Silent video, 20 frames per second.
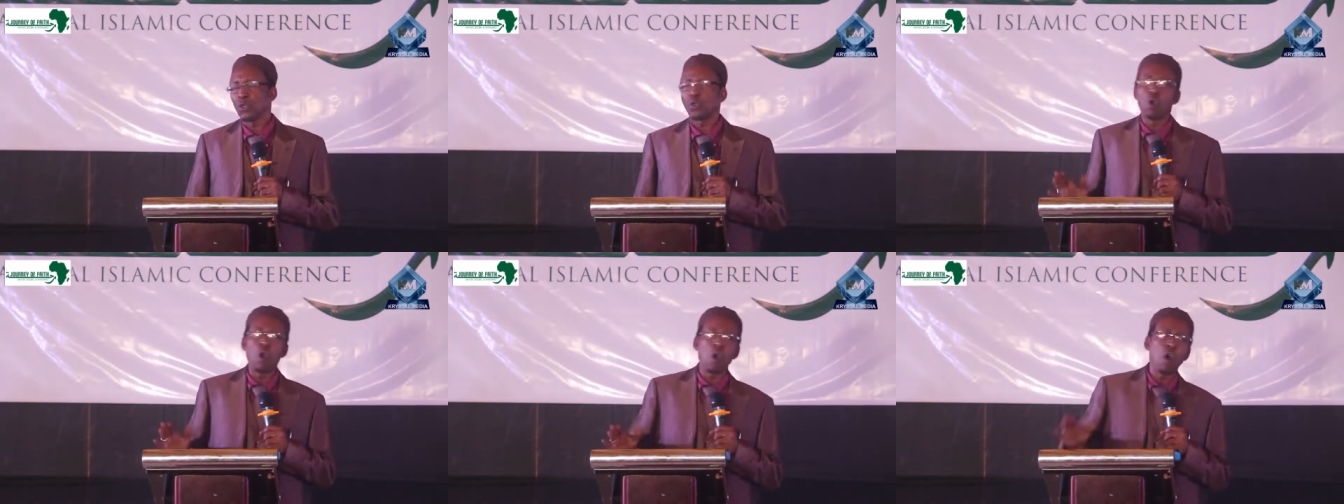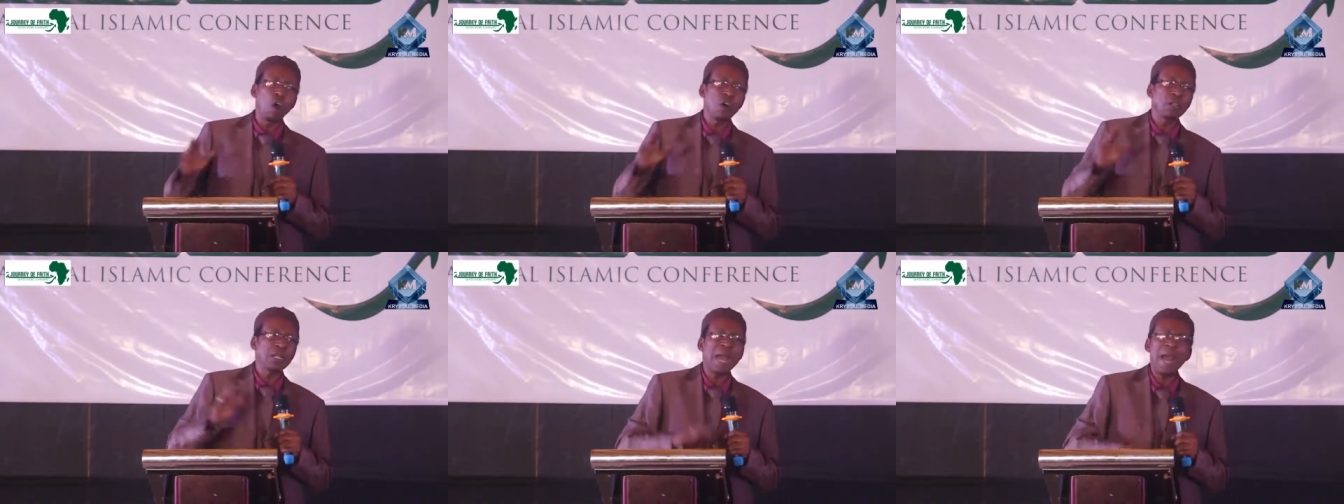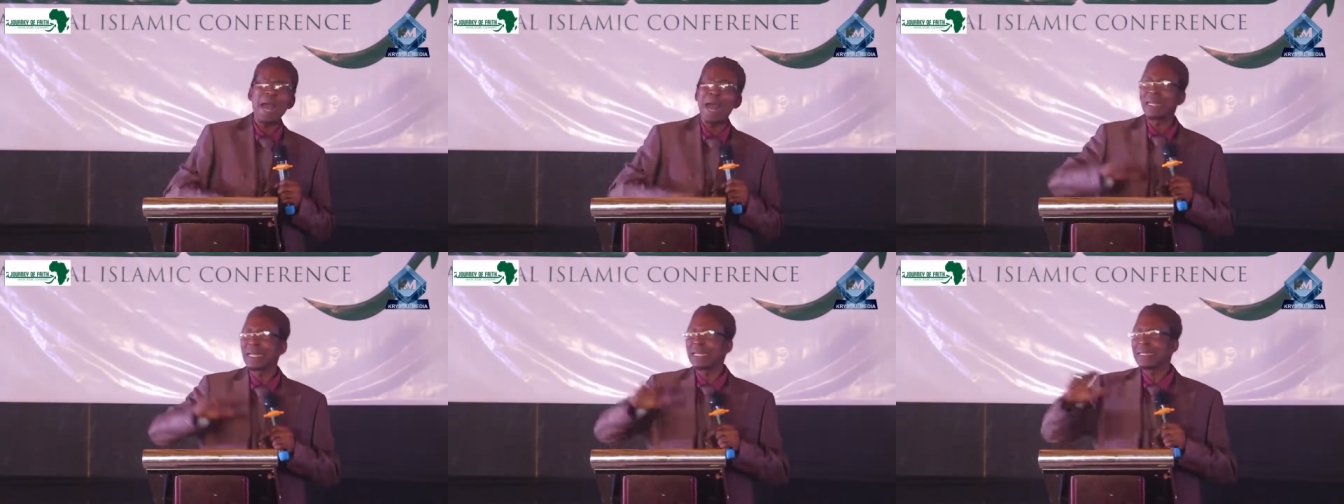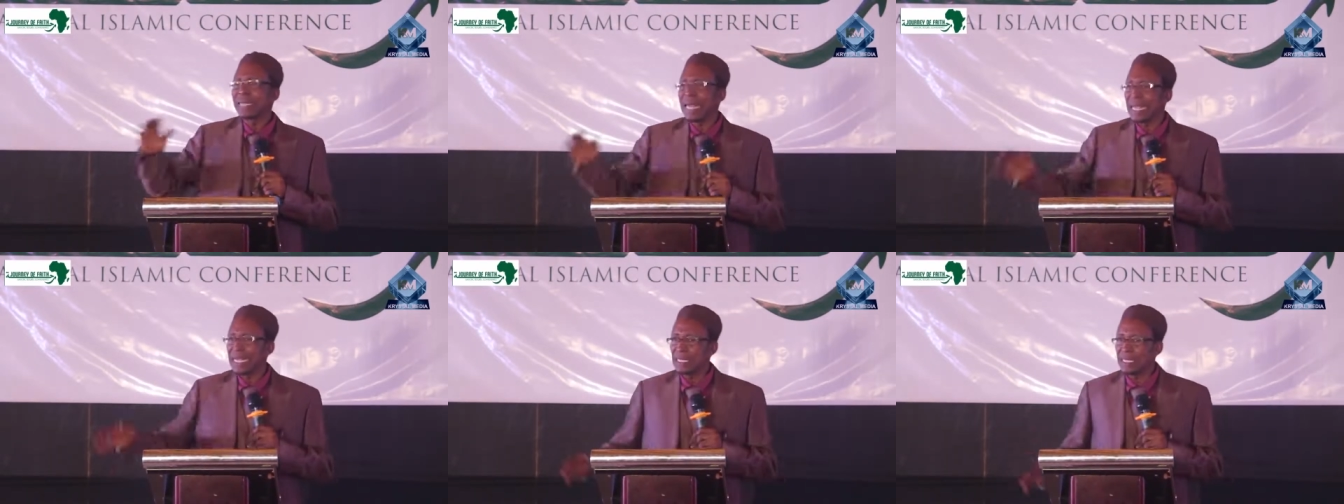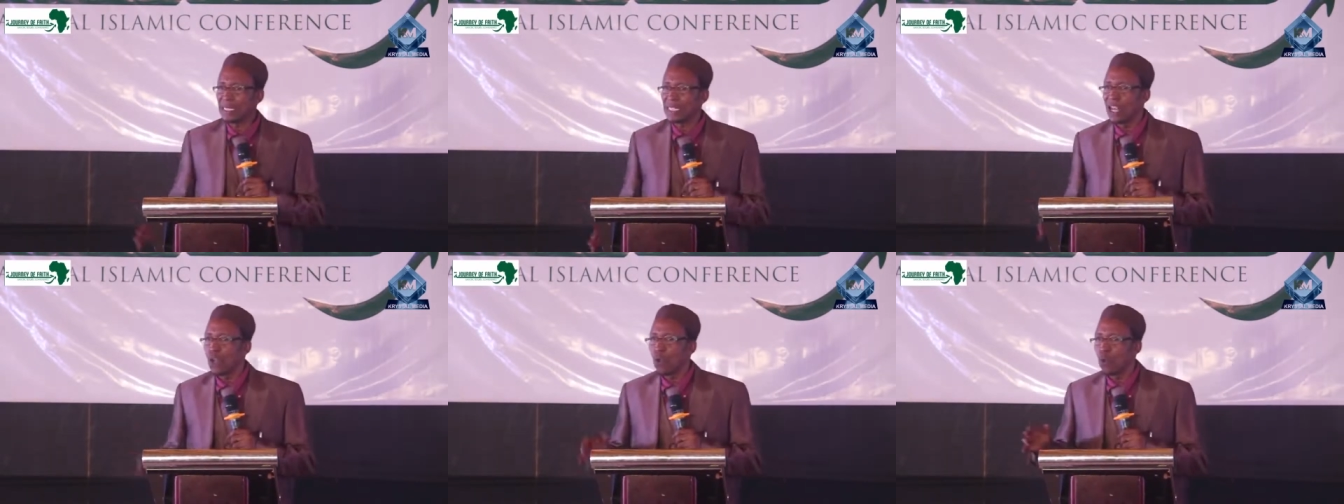Gone are the
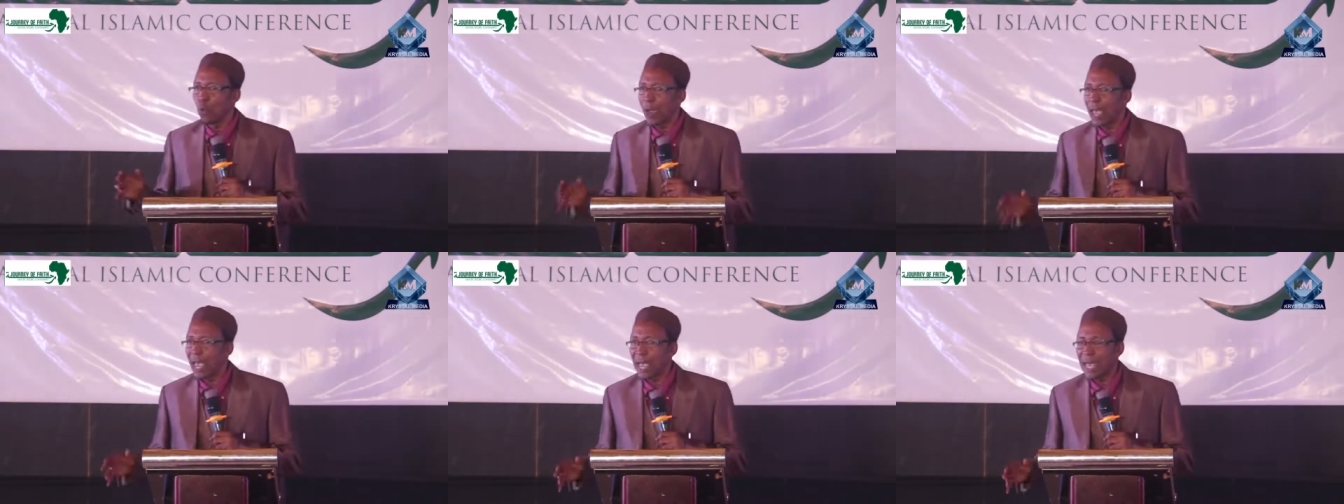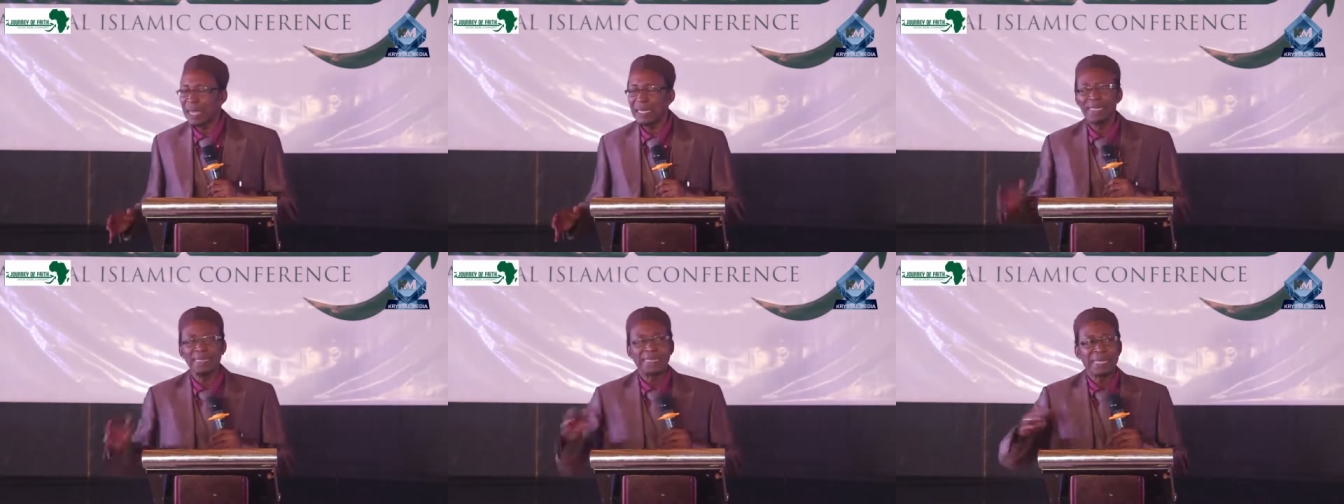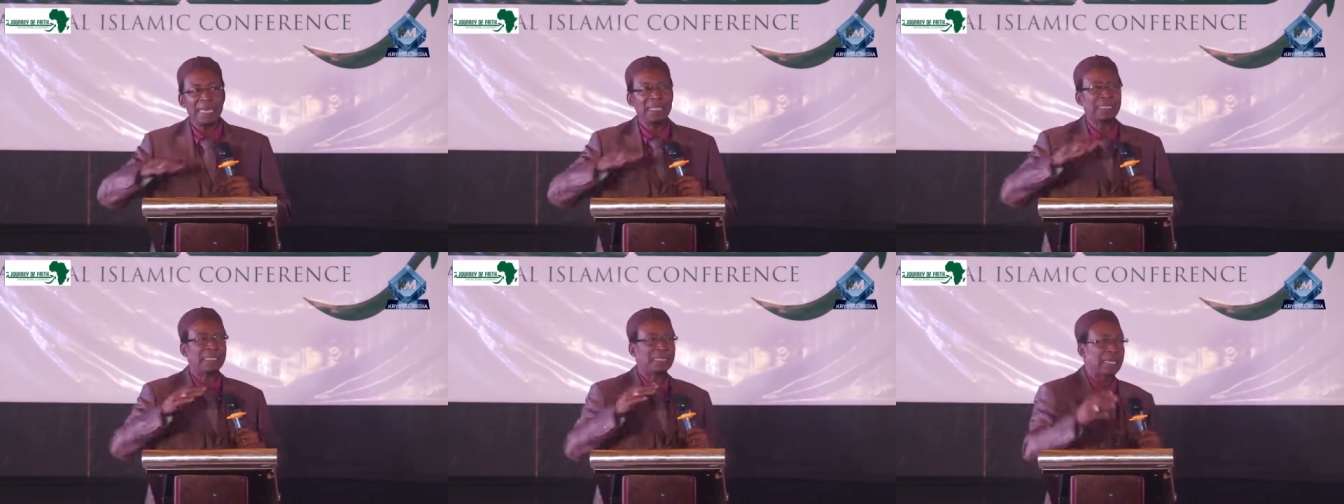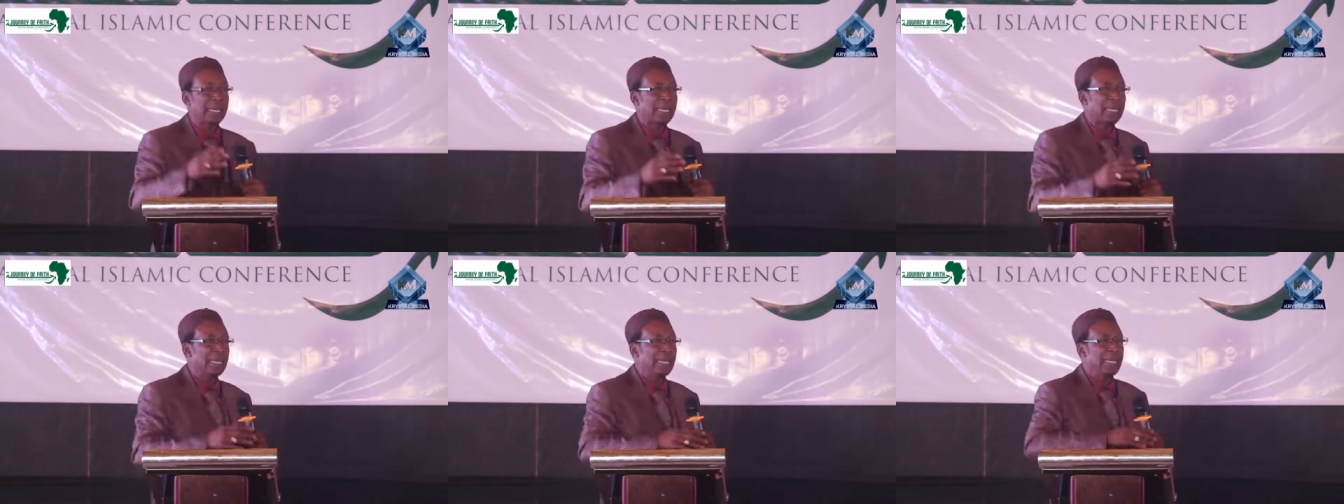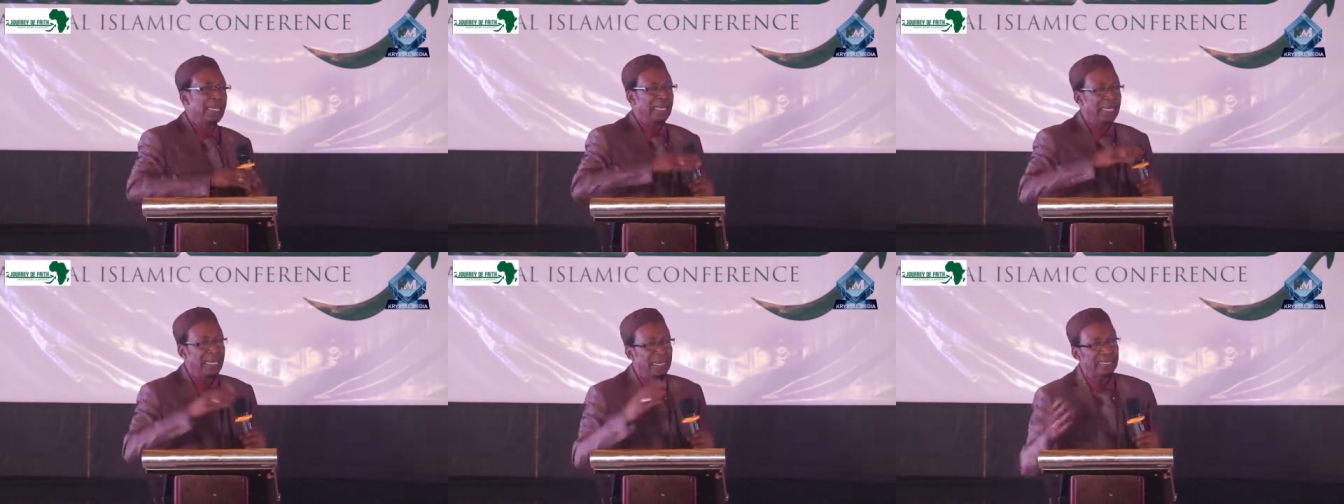days where they say
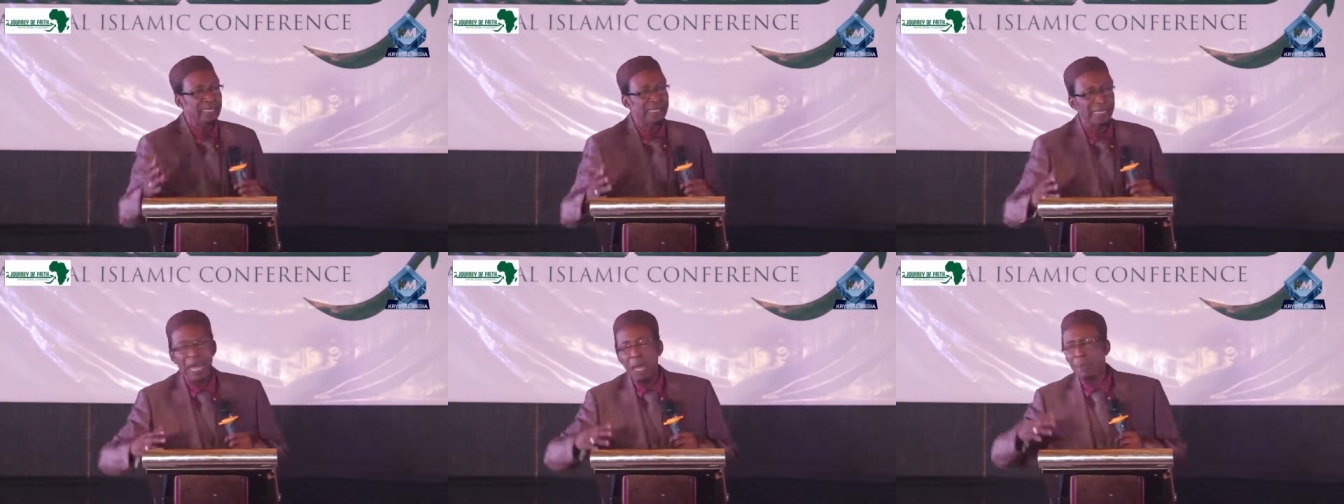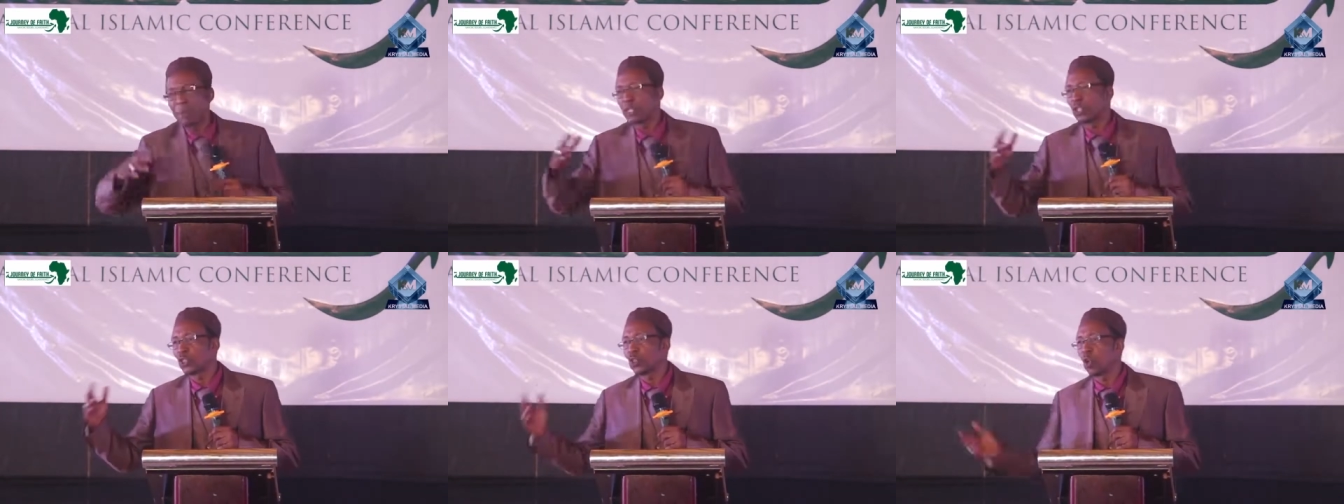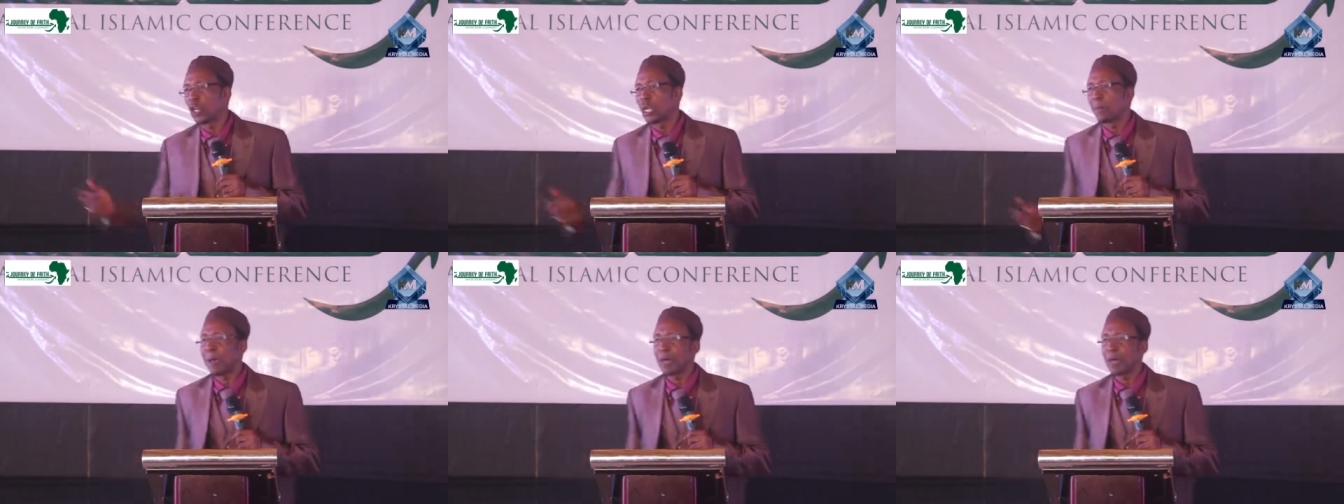Islam is all